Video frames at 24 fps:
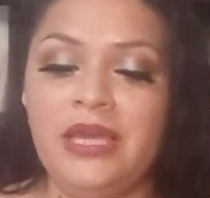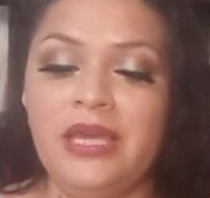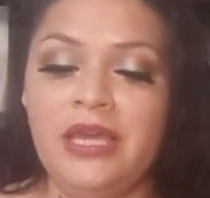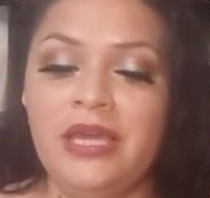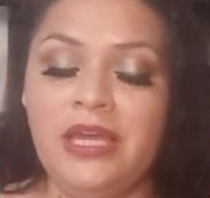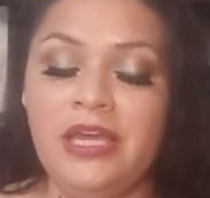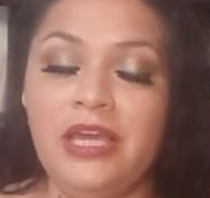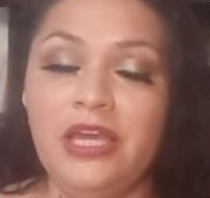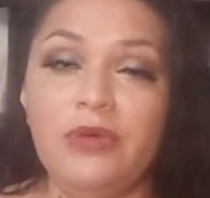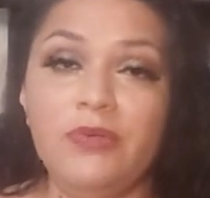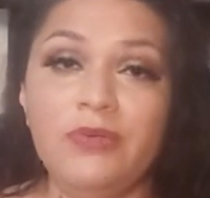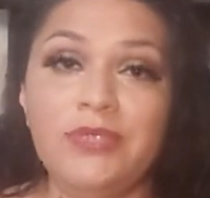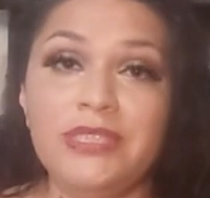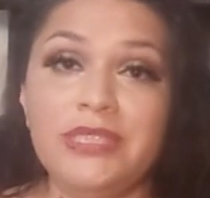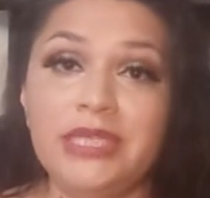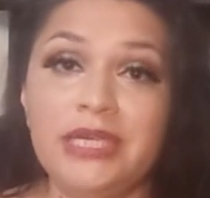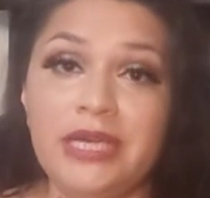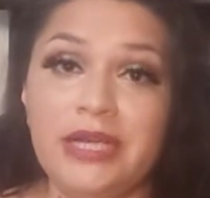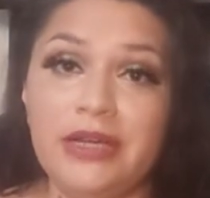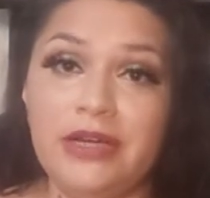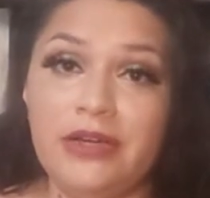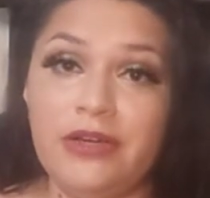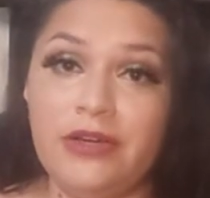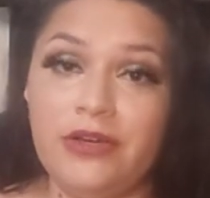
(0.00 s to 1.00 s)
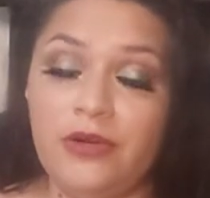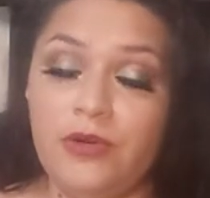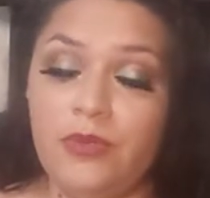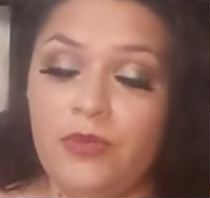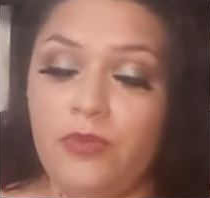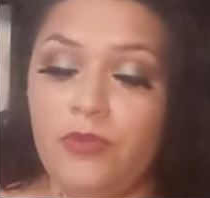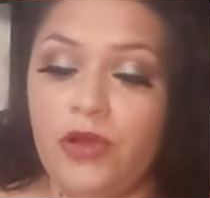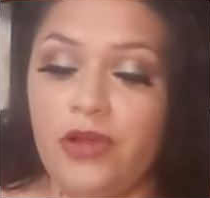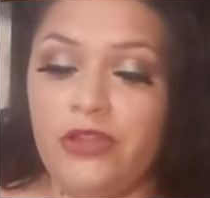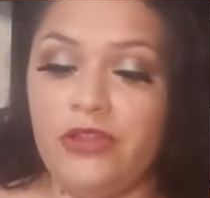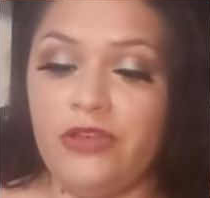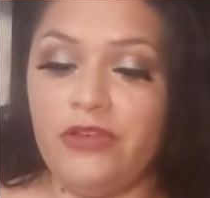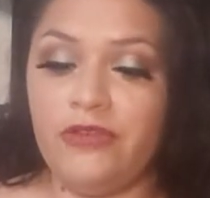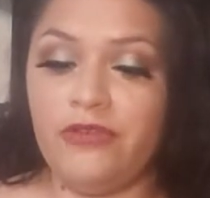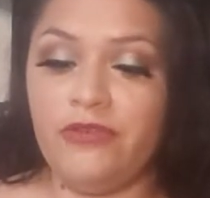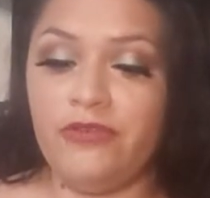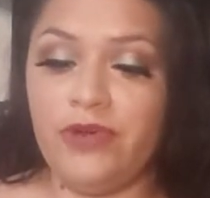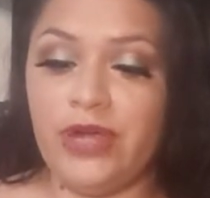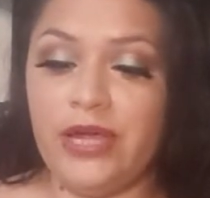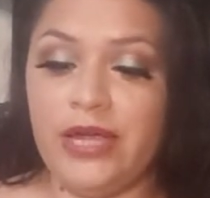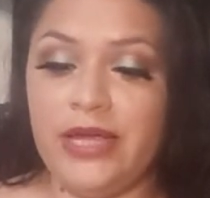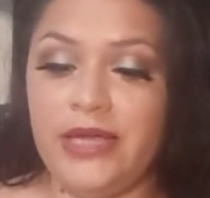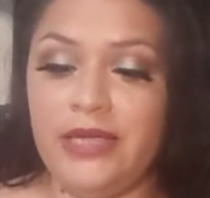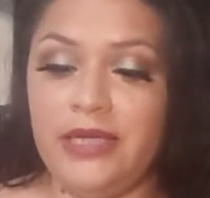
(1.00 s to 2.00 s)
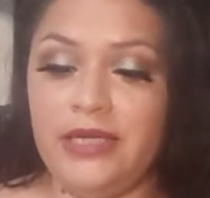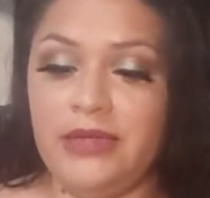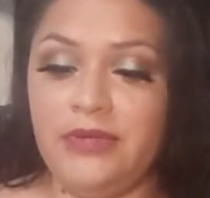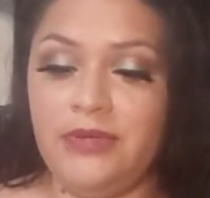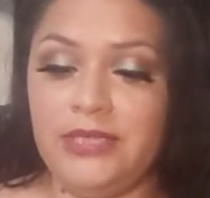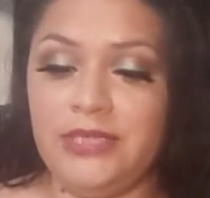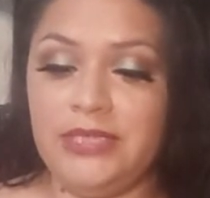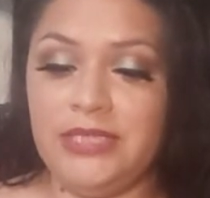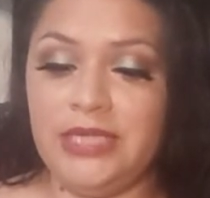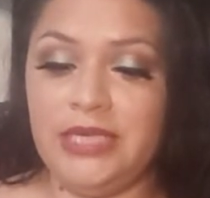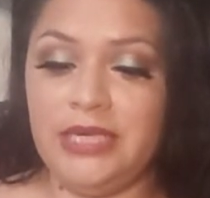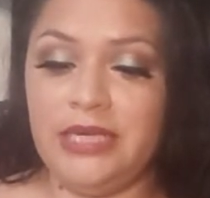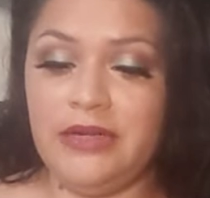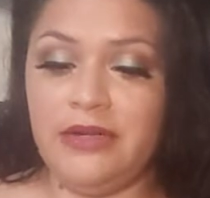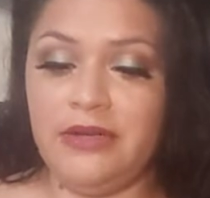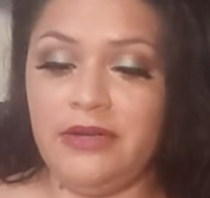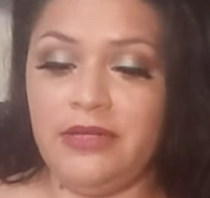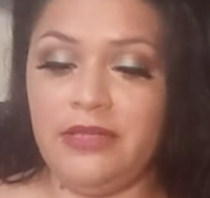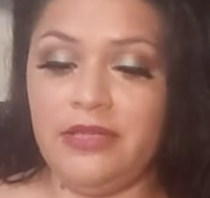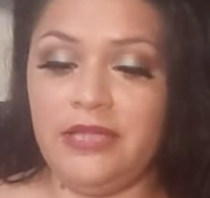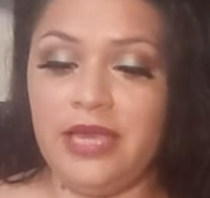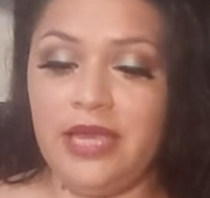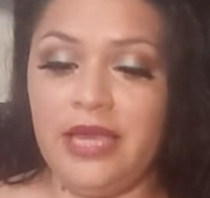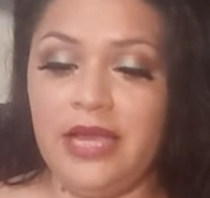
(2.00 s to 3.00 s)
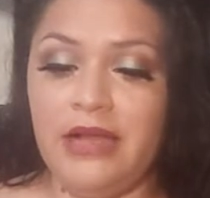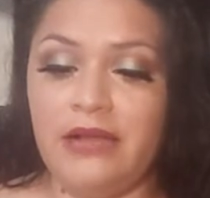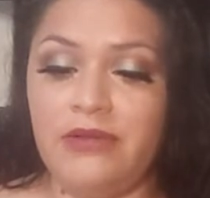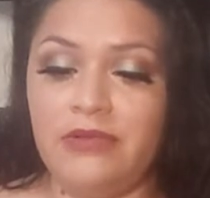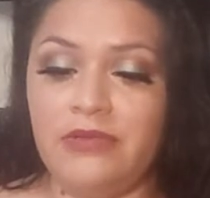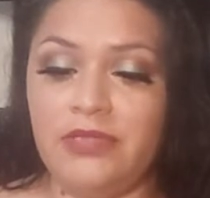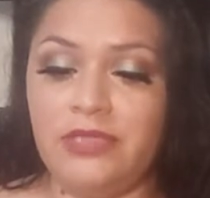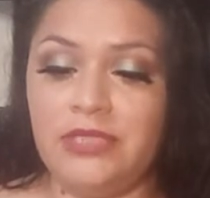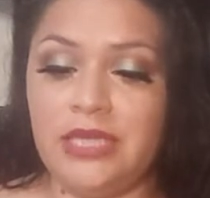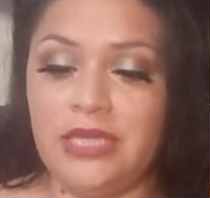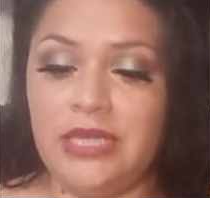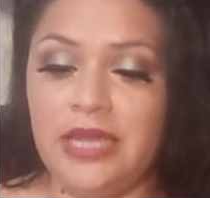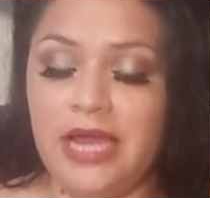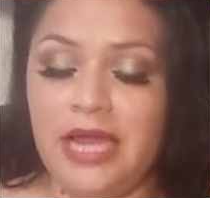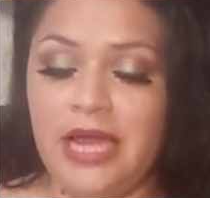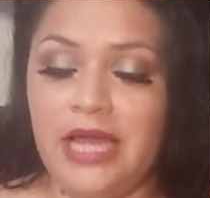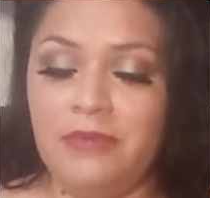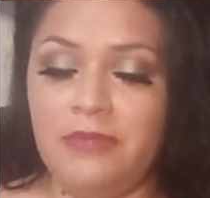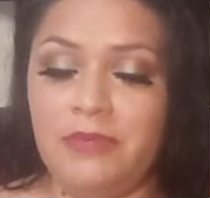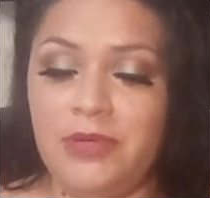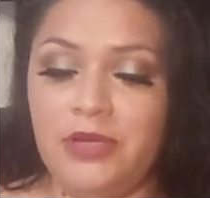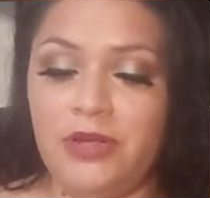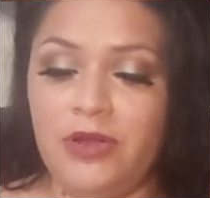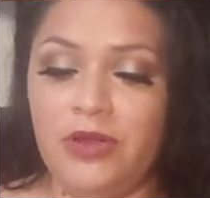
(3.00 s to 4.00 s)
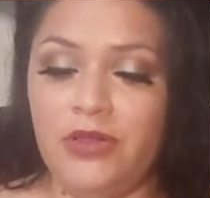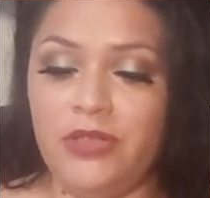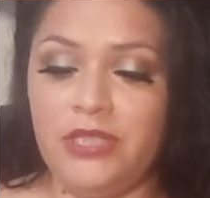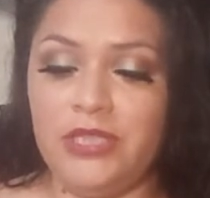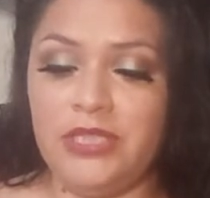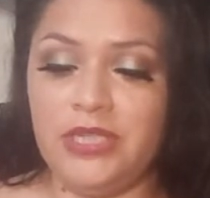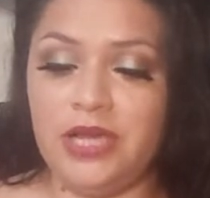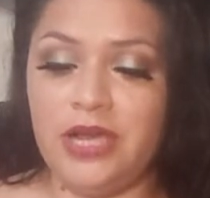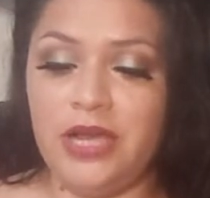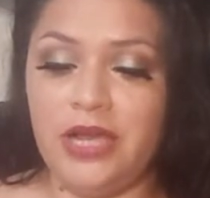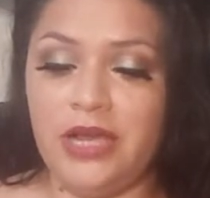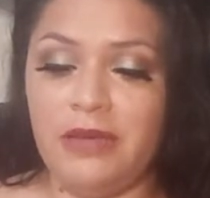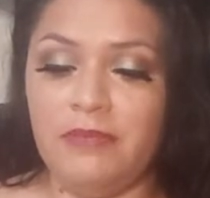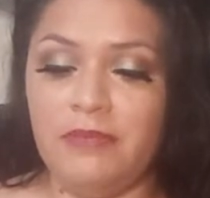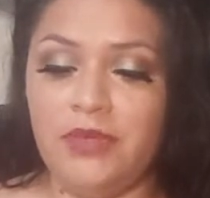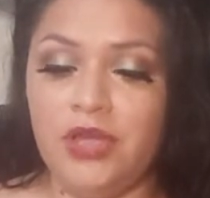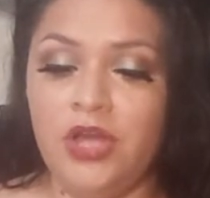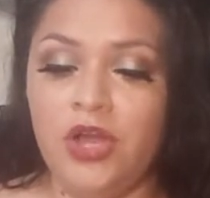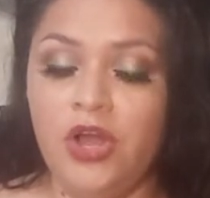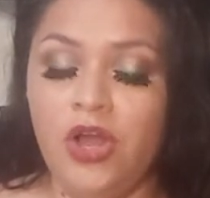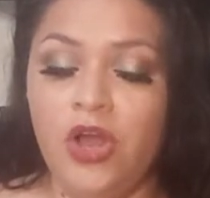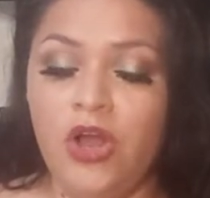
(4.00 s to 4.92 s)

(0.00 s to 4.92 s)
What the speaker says: He was here. Brother Frank was here in the house, and had been all the time,